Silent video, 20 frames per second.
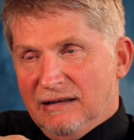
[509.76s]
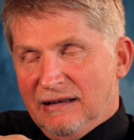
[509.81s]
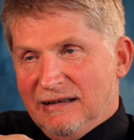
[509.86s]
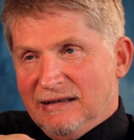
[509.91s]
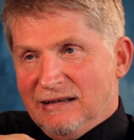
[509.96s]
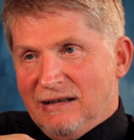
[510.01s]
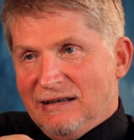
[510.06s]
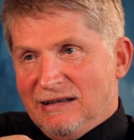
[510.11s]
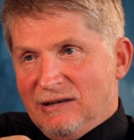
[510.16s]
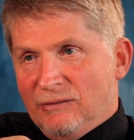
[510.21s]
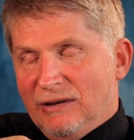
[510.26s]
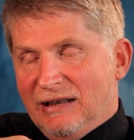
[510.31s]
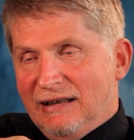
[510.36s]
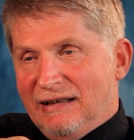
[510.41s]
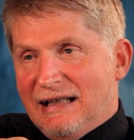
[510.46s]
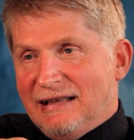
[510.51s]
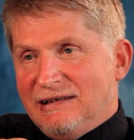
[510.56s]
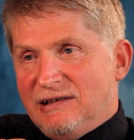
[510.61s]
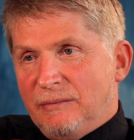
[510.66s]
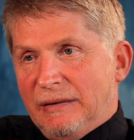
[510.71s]
I don't want
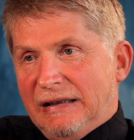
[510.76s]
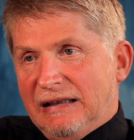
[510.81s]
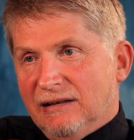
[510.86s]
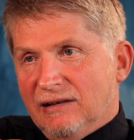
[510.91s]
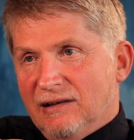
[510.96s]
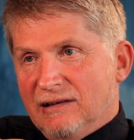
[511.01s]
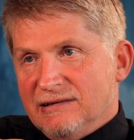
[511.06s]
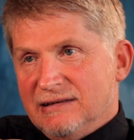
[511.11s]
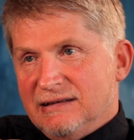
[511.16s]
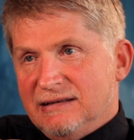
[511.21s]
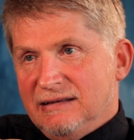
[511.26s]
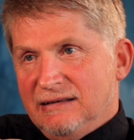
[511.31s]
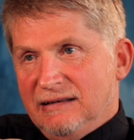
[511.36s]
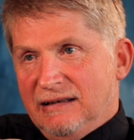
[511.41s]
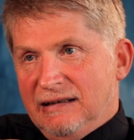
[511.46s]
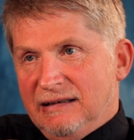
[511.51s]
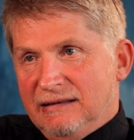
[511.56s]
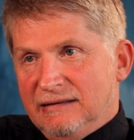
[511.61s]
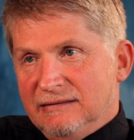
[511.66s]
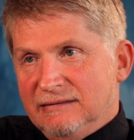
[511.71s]
that to be lost
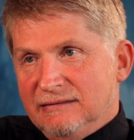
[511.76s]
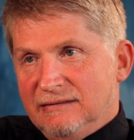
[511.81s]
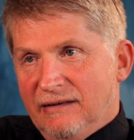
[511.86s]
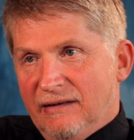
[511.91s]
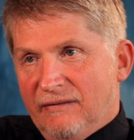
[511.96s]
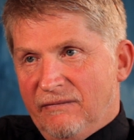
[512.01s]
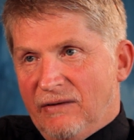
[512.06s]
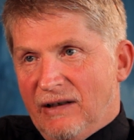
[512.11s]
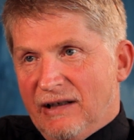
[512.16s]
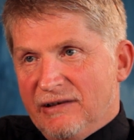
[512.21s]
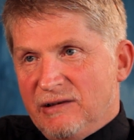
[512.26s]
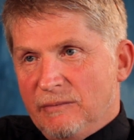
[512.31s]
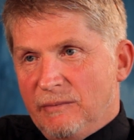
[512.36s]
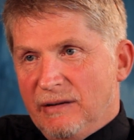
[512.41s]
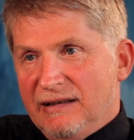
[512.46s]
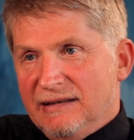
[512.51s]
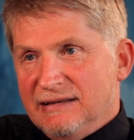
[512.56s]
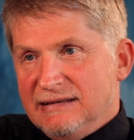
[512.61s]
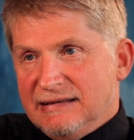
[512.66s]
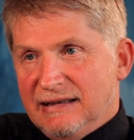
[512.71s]
in the fight to
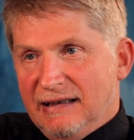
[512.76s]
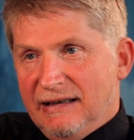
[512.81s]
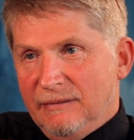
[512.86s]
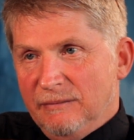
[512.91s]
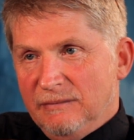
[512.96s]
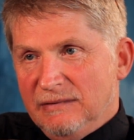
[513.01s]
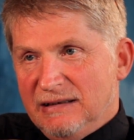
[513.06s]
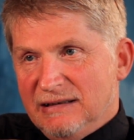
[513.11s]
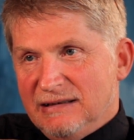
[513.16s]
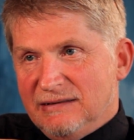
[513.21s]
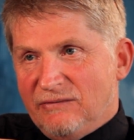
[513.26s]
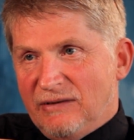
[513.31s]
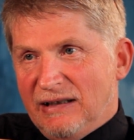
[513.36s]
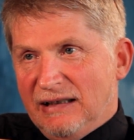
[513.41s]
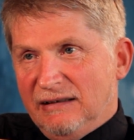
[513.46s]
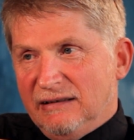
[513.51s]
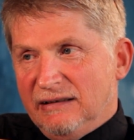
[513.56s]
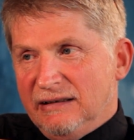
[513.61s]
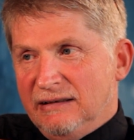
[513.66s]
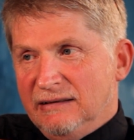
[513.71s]
be the same, because
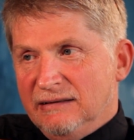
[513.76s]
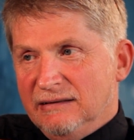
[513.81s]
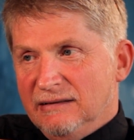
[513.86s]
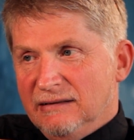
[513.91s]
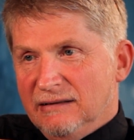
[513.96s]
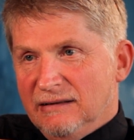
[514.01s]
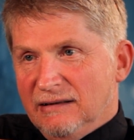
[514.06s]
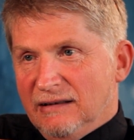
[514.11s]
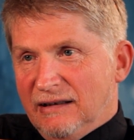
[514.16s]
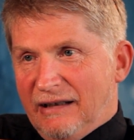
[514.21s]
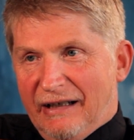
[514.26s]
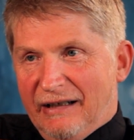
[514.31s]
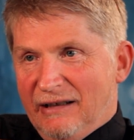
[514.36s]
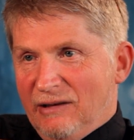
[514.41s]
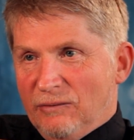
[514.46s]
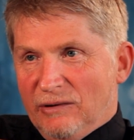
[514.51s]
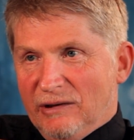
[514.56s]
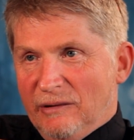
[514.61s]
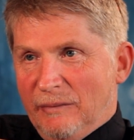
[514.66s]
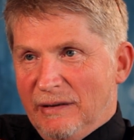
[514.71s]
frankly, I
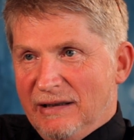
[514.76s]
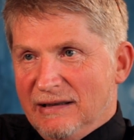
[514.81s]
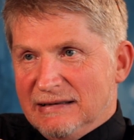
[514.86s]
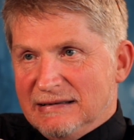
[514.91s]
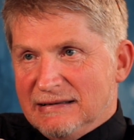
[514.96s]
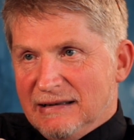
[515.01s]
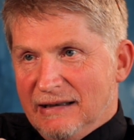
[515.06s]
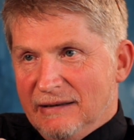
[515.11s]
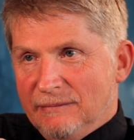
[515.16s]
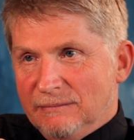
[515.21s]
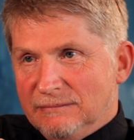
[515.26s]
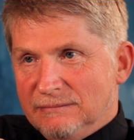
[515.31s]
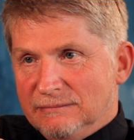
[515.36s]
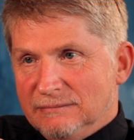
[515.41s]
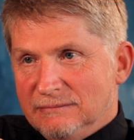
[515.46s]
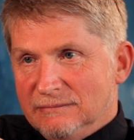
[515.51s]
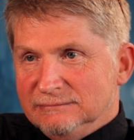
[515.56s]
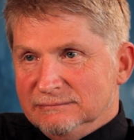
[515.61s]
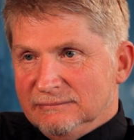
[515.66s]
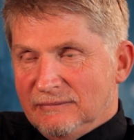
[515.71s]
don't want to be the same.
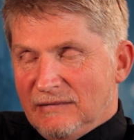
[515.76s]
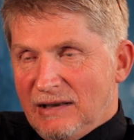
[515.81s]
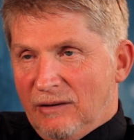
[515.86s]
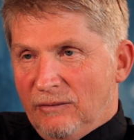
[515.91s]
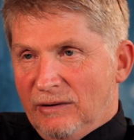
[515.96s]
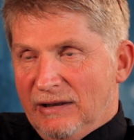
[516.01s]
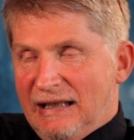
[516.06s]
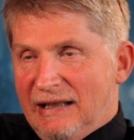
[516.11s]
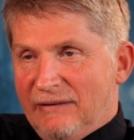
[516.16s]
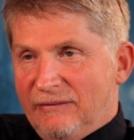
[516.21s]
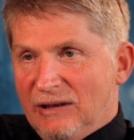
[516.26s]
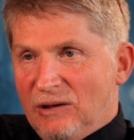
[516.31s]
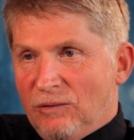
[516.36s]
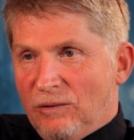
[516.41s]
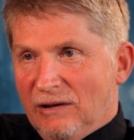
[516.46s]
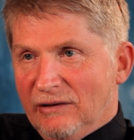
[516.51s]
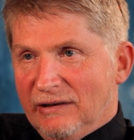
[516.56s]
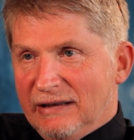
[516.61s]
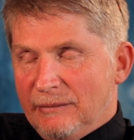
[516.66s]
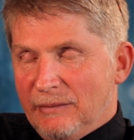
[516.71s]
I want to have
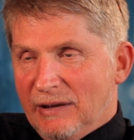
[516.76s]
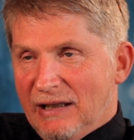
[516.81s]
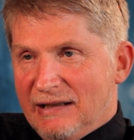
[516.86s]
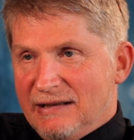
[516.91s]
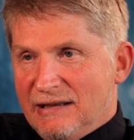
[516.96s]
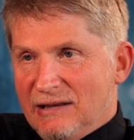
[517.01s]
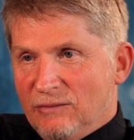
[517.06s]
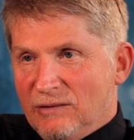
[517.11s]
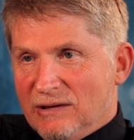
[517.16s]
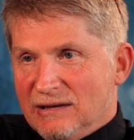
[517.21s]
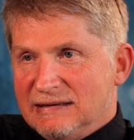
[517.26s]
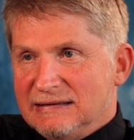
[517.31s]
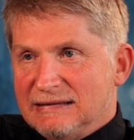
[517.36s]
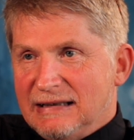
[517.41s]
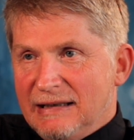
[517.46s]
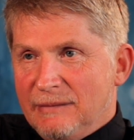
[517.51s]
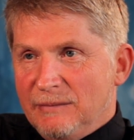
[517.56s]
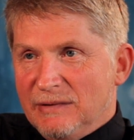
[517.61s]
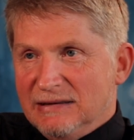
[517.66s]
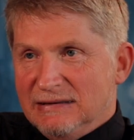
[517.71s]
equality, but I don't want
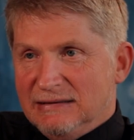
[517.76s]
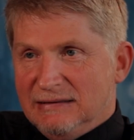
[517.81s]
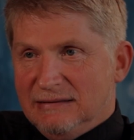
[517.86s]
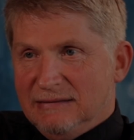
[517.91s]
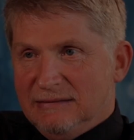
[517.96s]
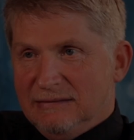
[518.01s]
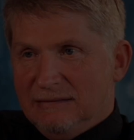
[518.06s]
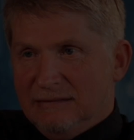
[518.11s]
sameness.